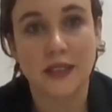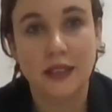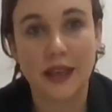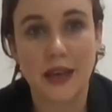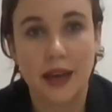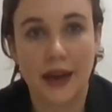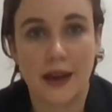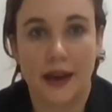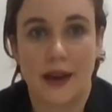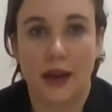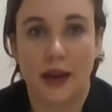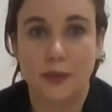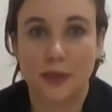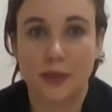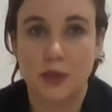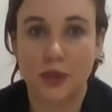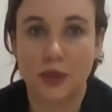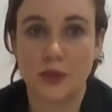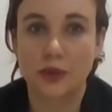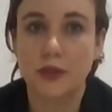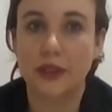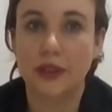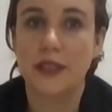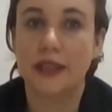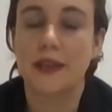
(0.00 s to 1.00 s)
Yeah,
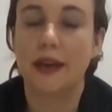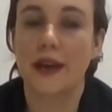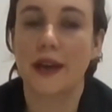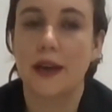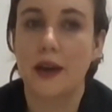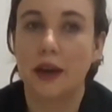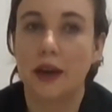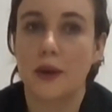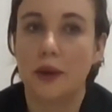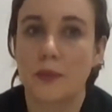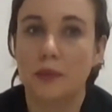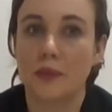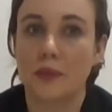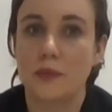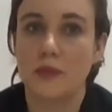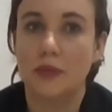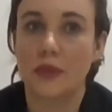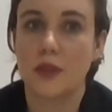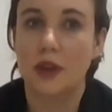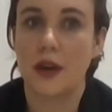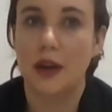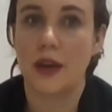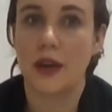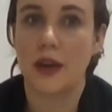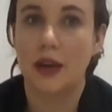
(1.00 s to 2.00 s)
absolutely.
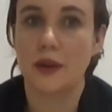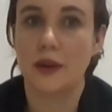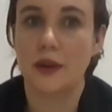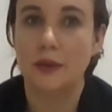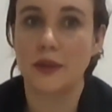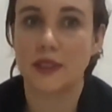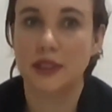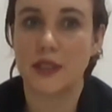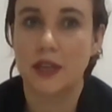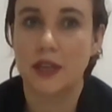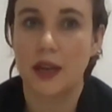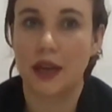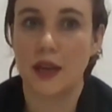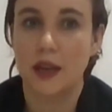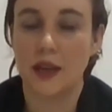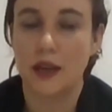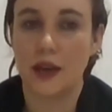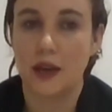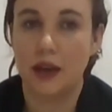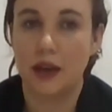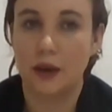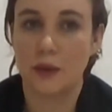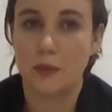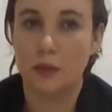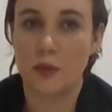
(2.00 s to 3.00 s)
I would say
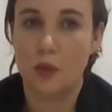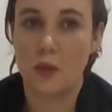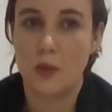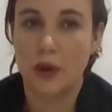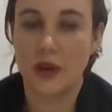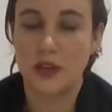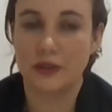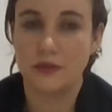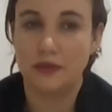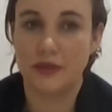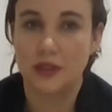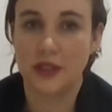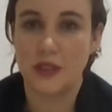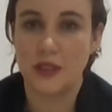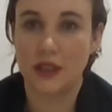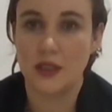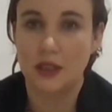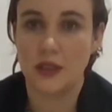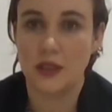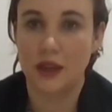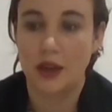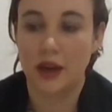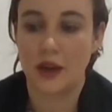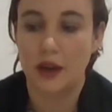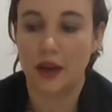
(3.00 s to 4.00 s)
one of
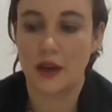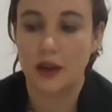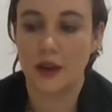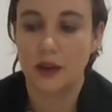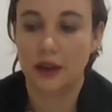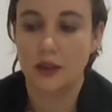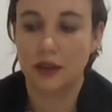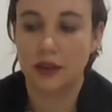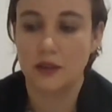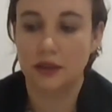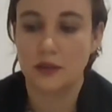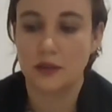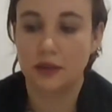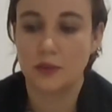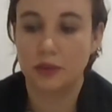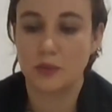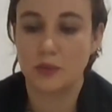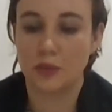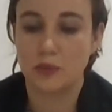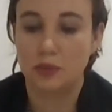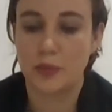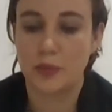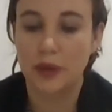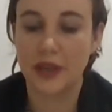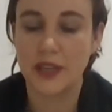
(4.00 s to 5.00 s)
the
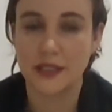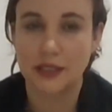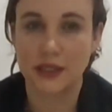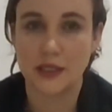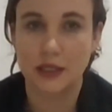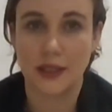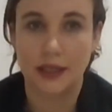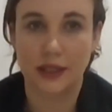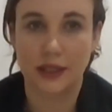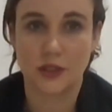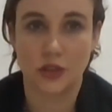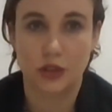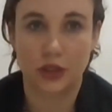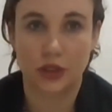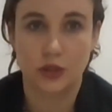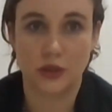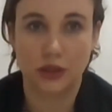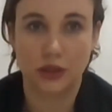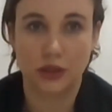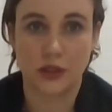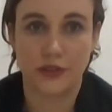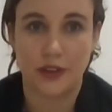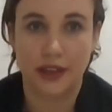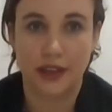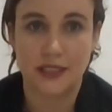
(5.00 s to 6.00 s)
biggest
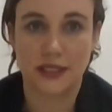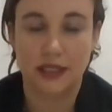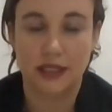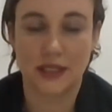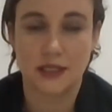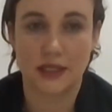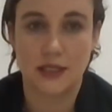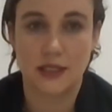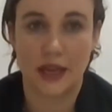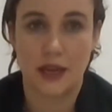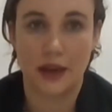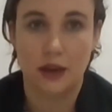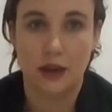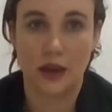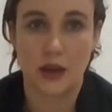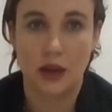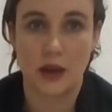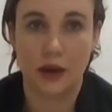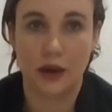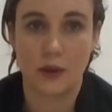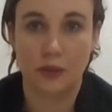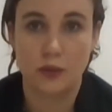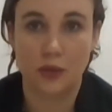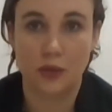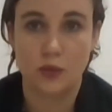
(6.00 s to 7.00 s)
electrical devices
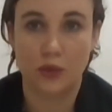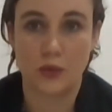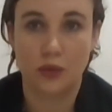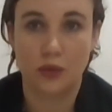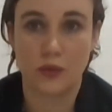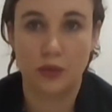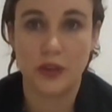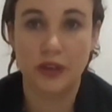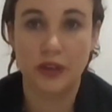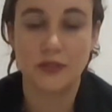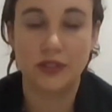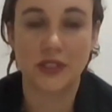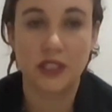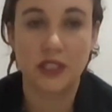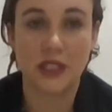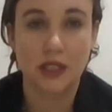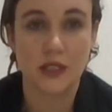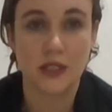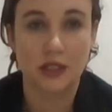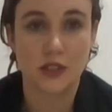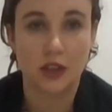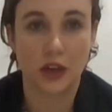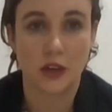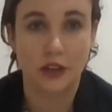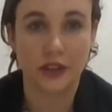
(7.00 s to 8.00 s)
that we've
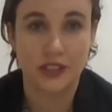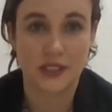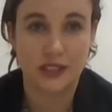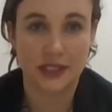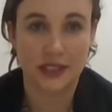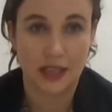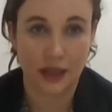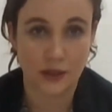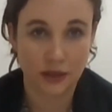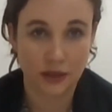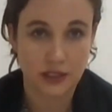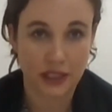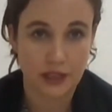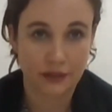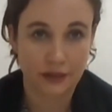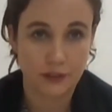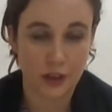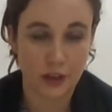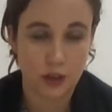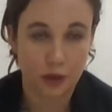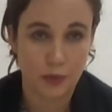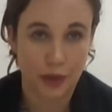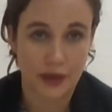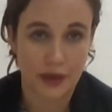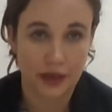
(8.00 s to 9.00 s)
seen is called the Cell
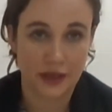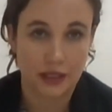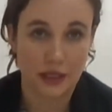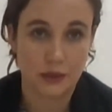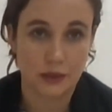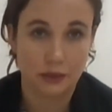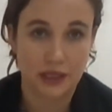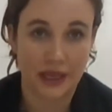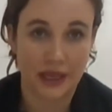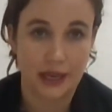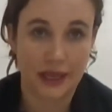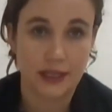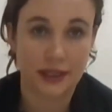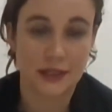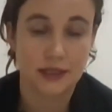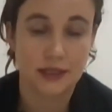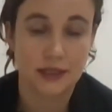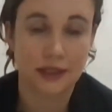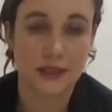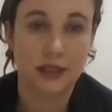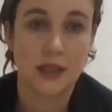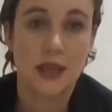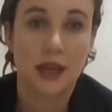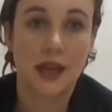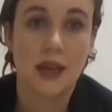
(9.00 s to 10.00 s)
Saver by
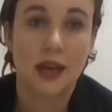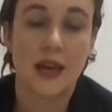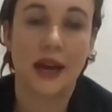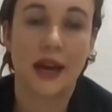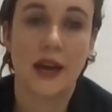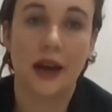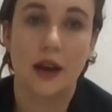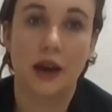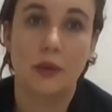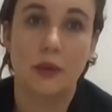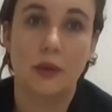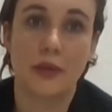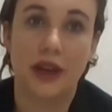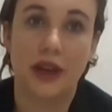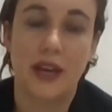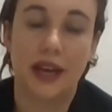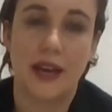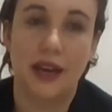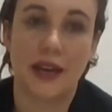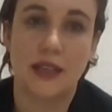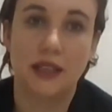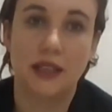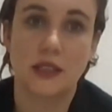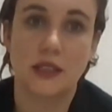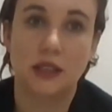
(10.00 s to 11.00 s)
Haemonetics.
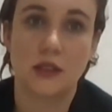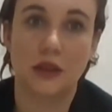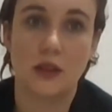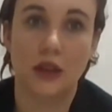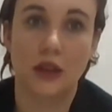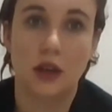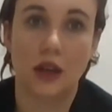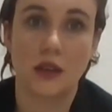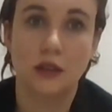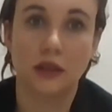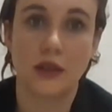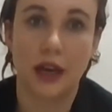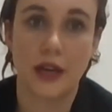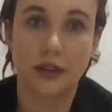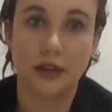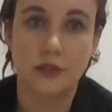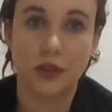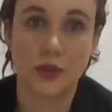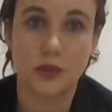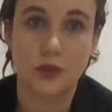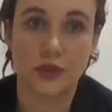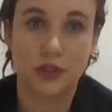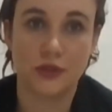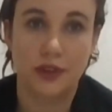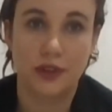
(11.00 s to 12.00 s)
And a lot of
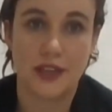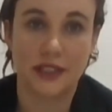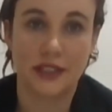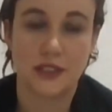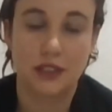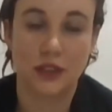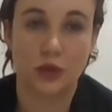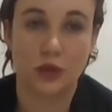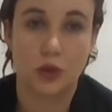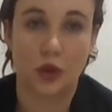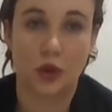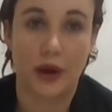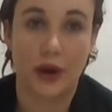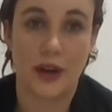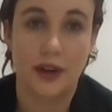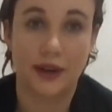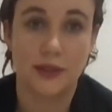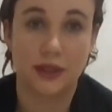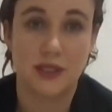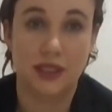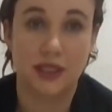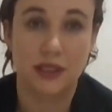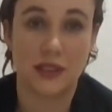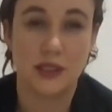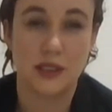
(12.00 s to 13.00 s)
those devices
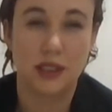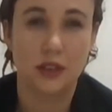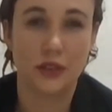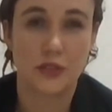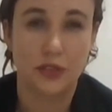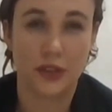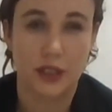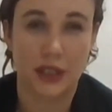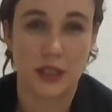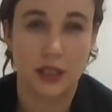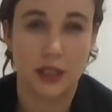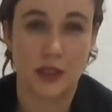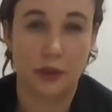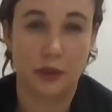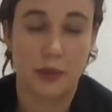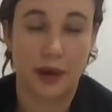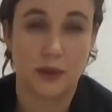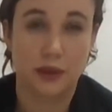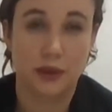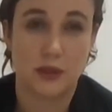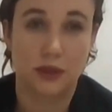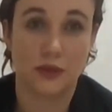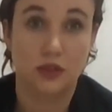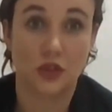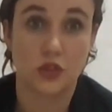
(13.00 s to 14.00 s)
require significant
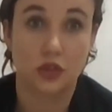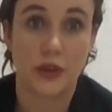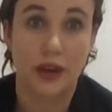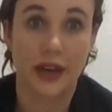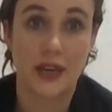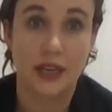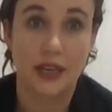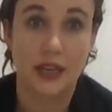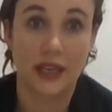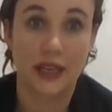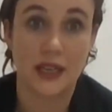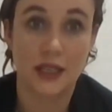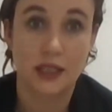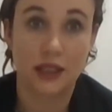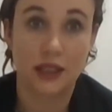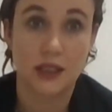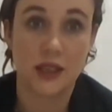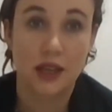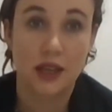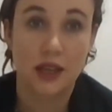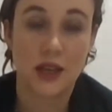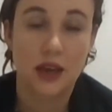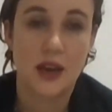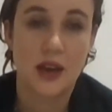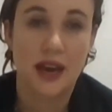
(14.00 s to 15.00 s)
amounts of
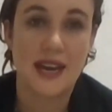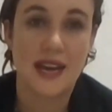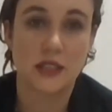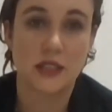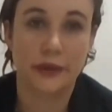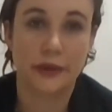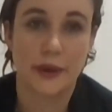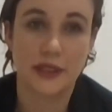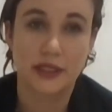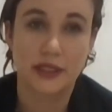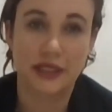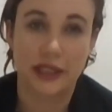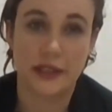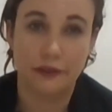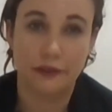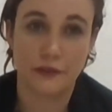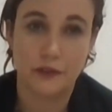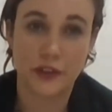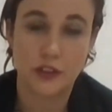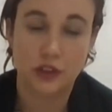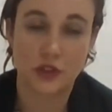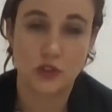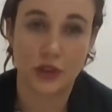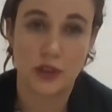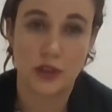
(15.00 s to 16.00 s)
training as well as
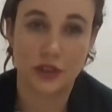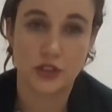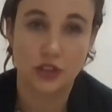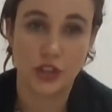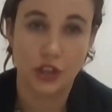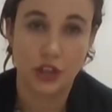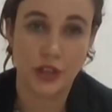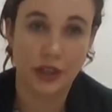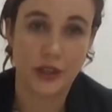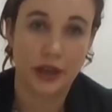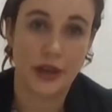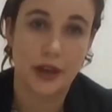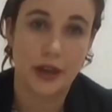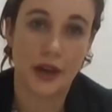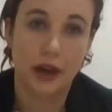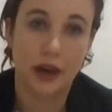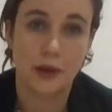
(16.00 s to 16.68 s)
infrastructure.